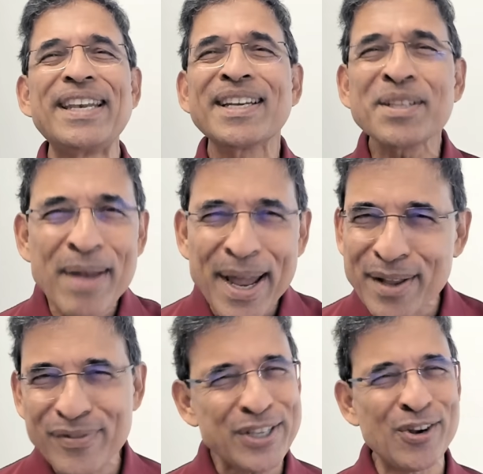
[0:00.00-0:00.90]
It doesn't matter
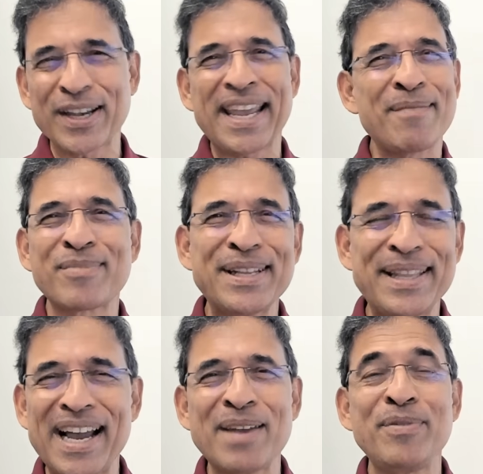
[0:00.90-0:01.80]
if he's not captain in
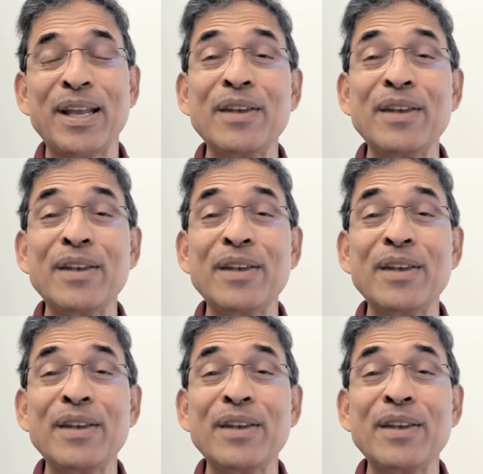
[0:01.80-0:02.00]
the IPL.